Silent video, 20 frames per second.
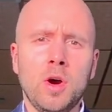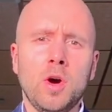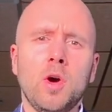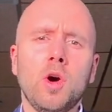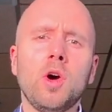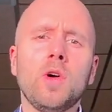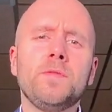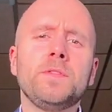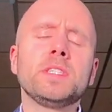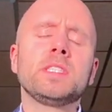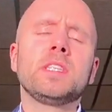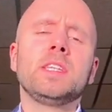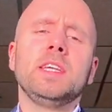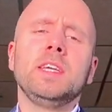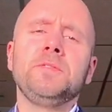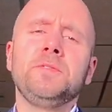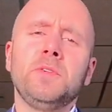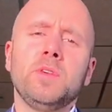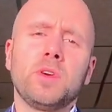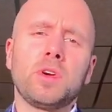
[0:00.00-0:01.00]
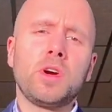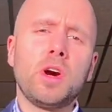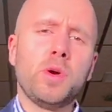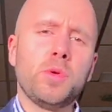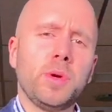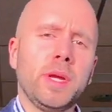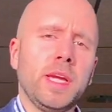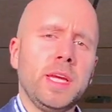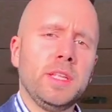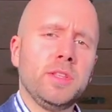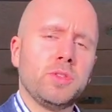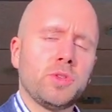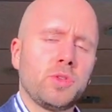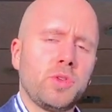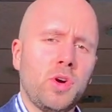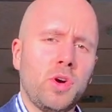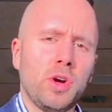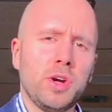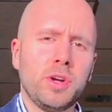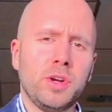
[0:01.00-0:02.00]
Obviously, if you're going into
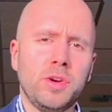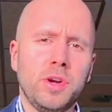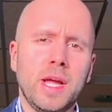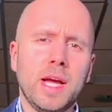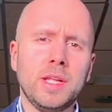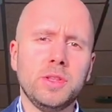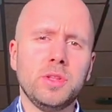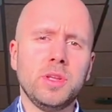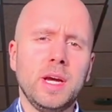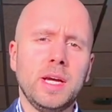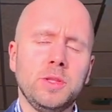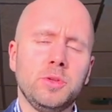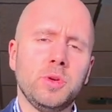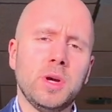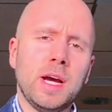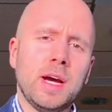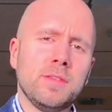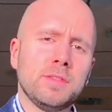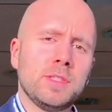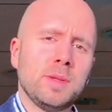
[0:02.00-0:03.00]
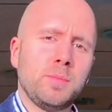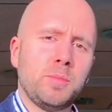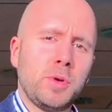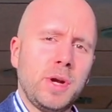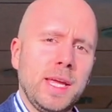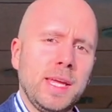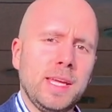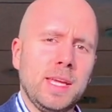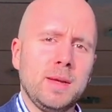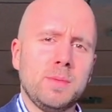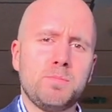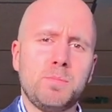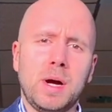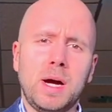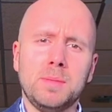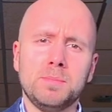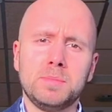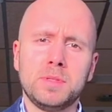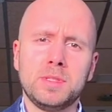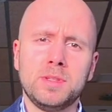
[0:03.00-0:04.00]
corner and you have some braking
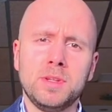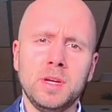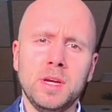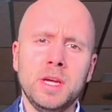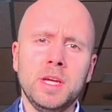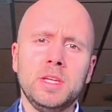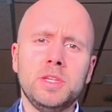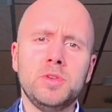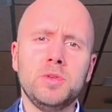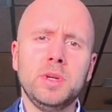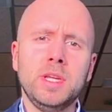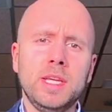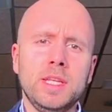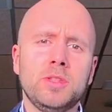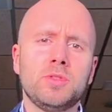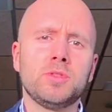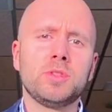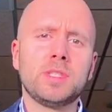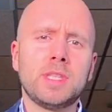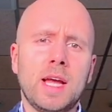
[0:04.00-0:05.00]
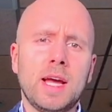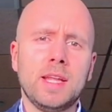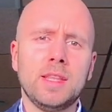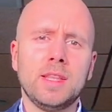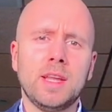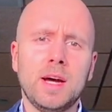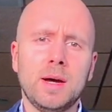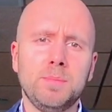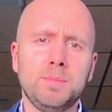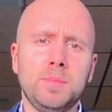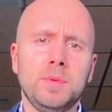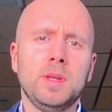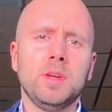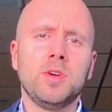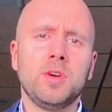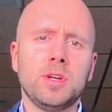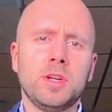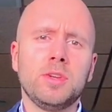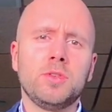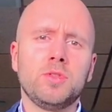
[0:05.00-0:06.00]
pumps, you need to stand up in
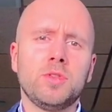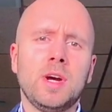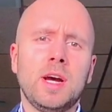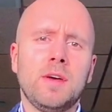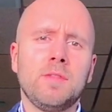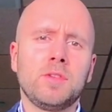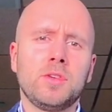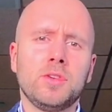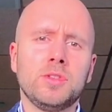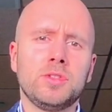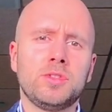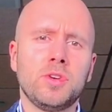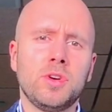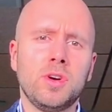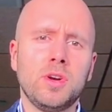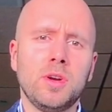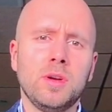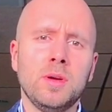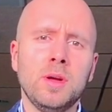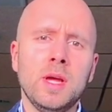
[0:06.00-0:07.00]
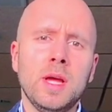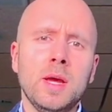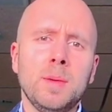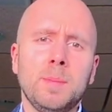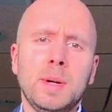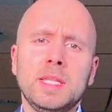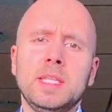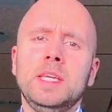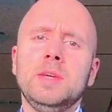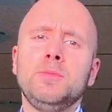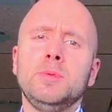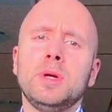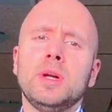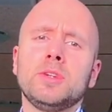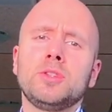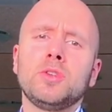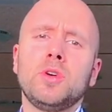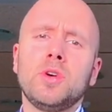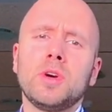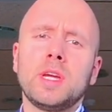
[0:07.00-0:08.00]
order to have control. But if you are
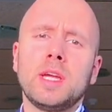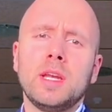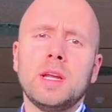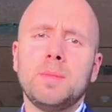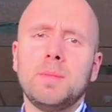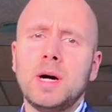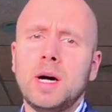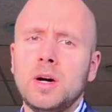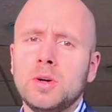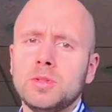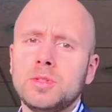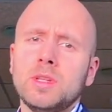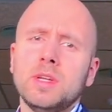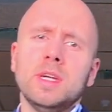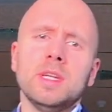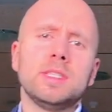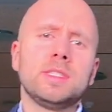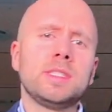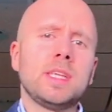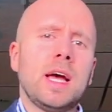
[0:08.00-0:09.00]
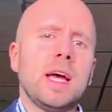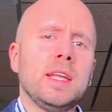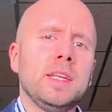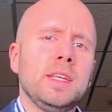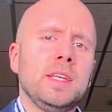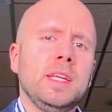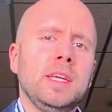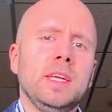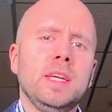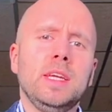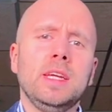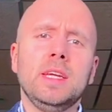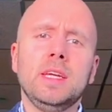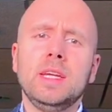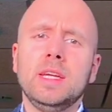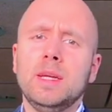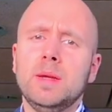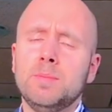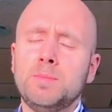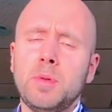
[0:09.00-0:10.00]
talking about
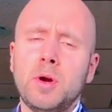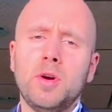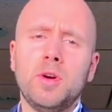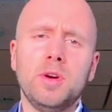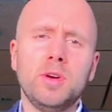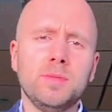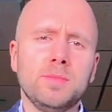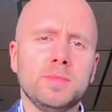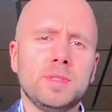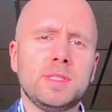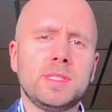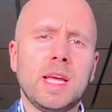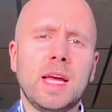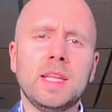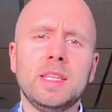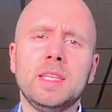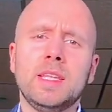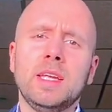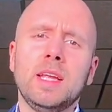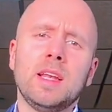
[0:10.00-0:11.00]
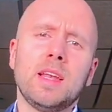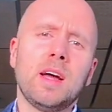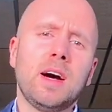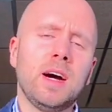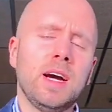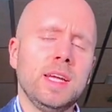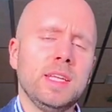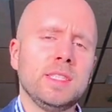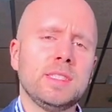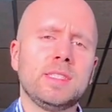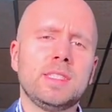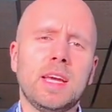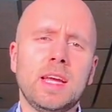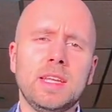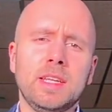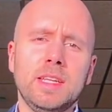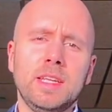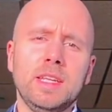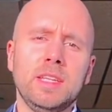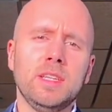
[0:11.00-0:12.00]
sandy berms, sandy lines,
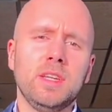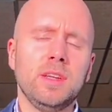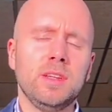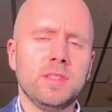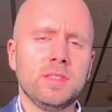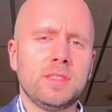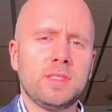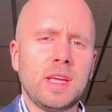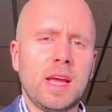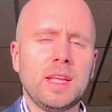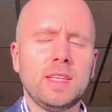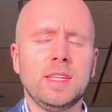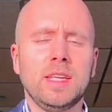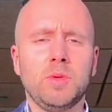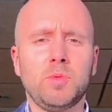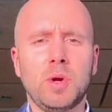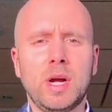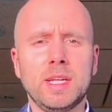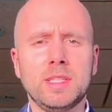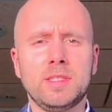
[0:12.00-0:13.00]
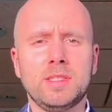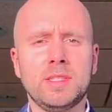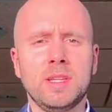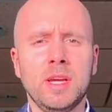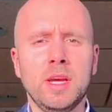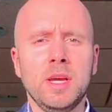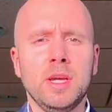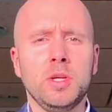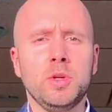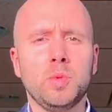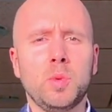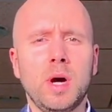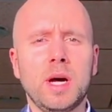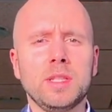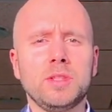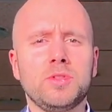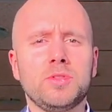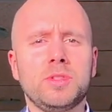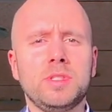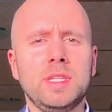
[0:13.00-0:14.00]
sandy ruts, you
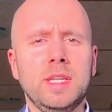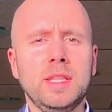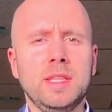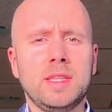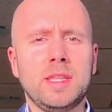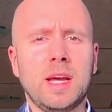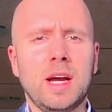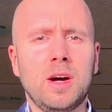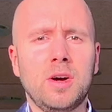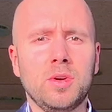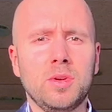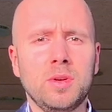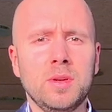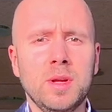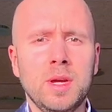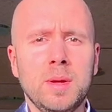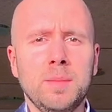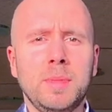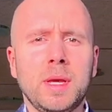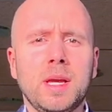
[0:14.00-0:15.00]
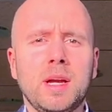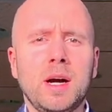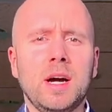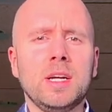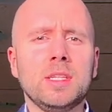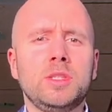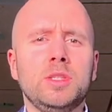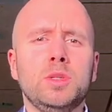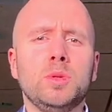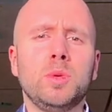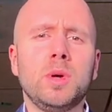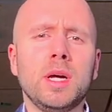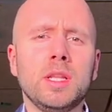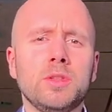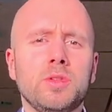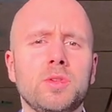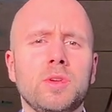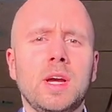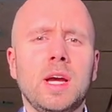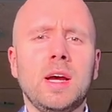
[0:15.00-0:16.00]
want to sit down because you
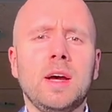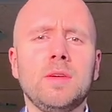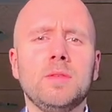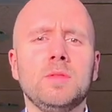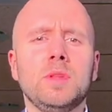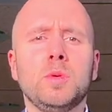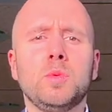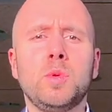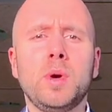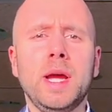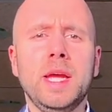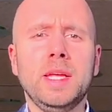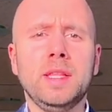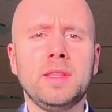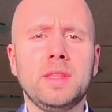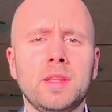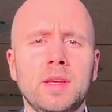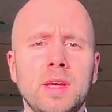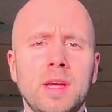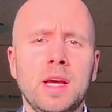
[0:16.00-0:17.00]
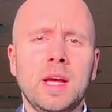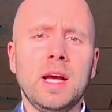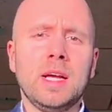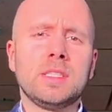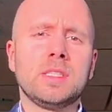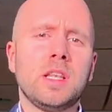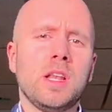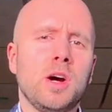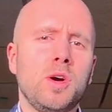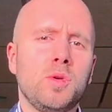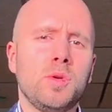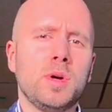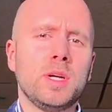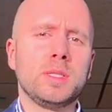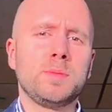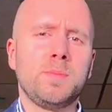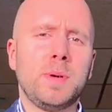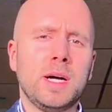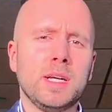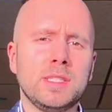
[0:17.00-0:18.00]
want to have the weight as low as
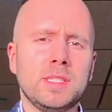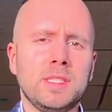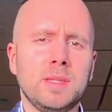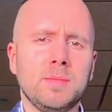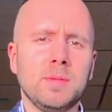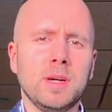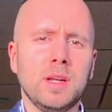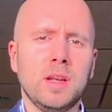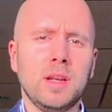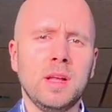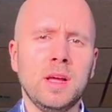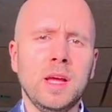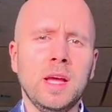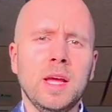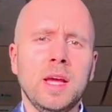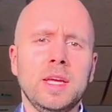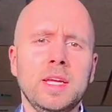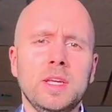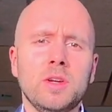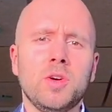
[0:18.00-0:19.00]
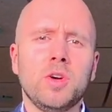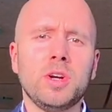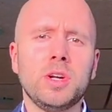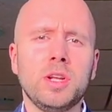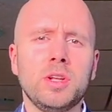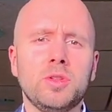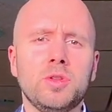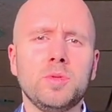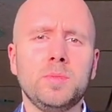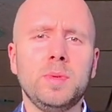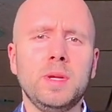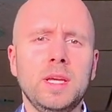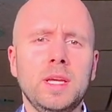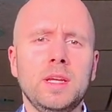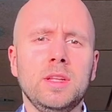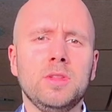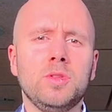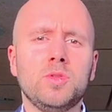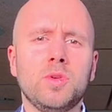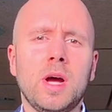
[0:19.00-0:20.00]
possible in order
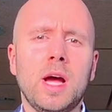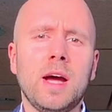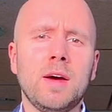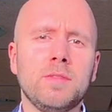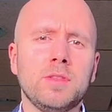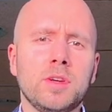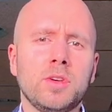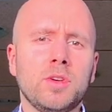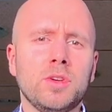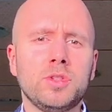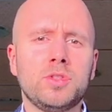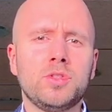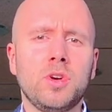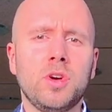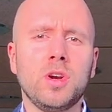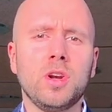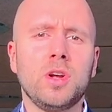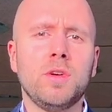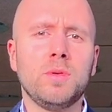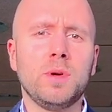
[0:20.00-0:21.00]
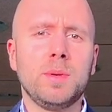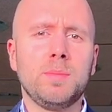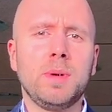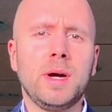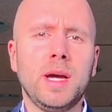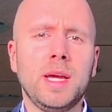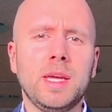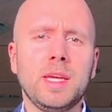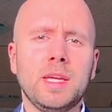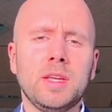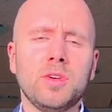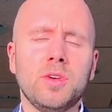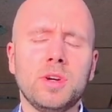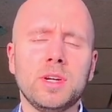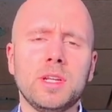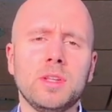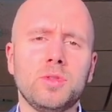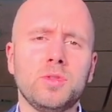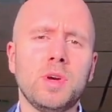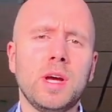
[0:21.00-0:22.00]
to have the control over bike, in
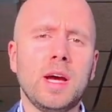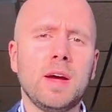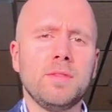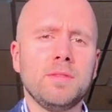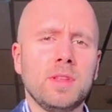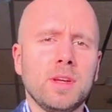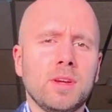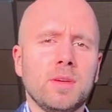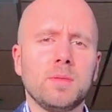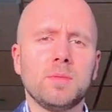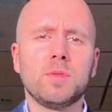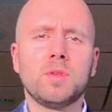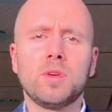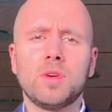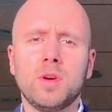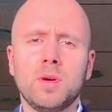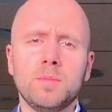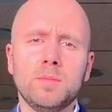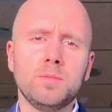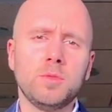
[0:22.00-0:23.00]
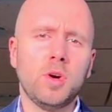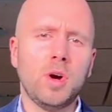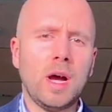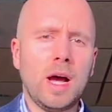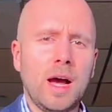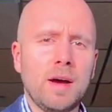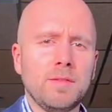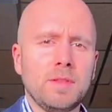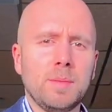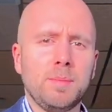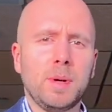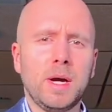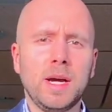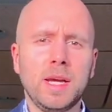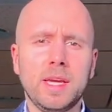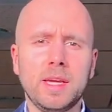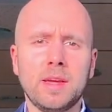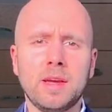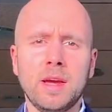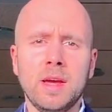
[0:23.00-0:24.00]
order to have the
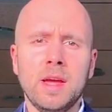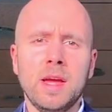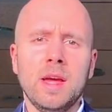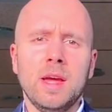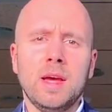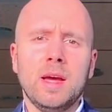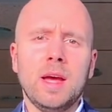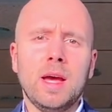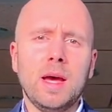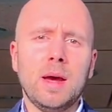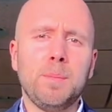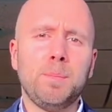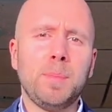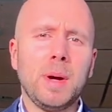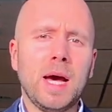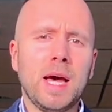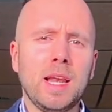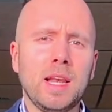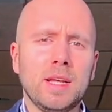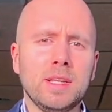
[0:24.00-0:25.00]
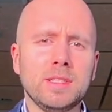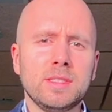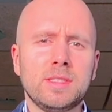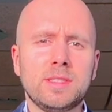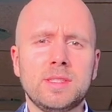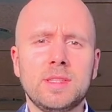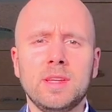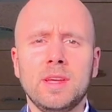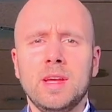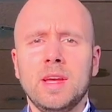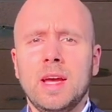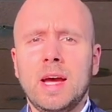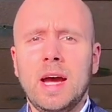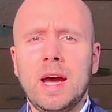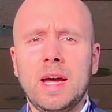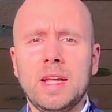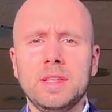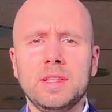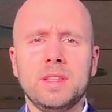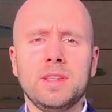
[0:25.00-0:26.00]
bike balanced
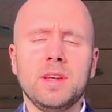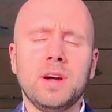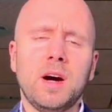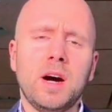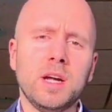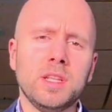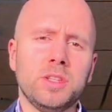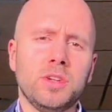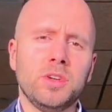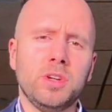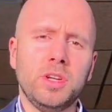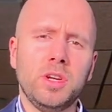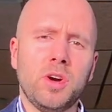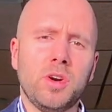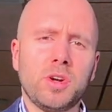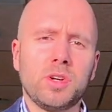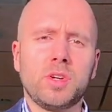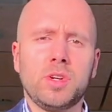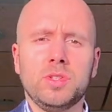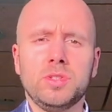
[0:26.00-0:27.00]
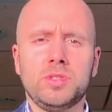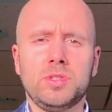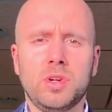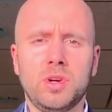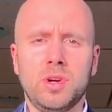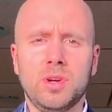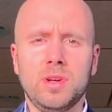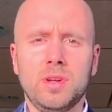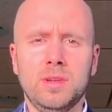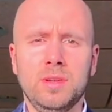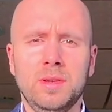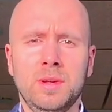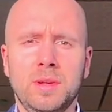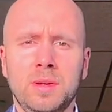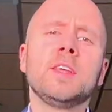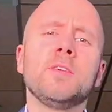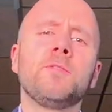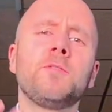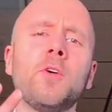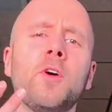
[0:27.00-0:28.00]
and under your control.
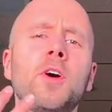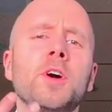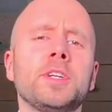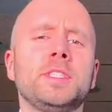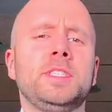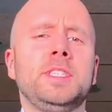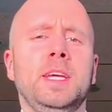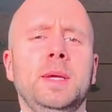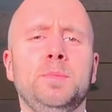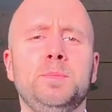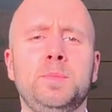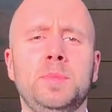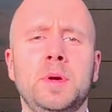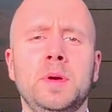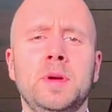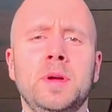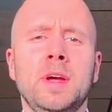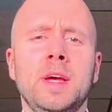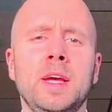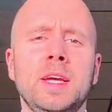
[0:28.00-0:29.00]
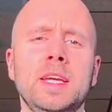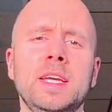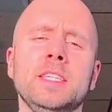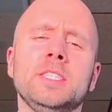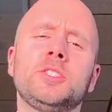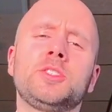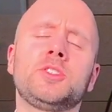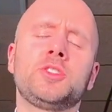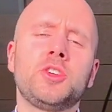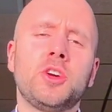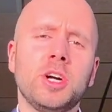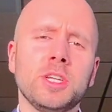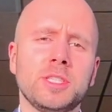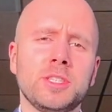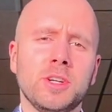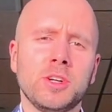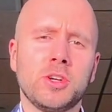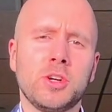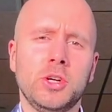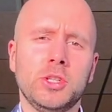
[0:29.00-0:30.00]
The fourth tip is
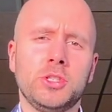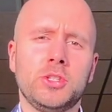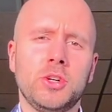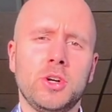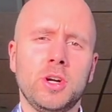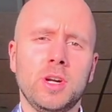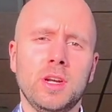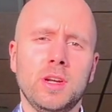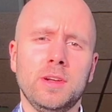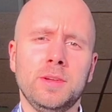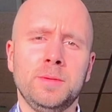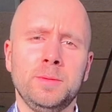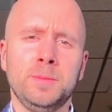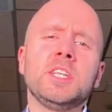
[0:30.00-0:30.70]
throttle control.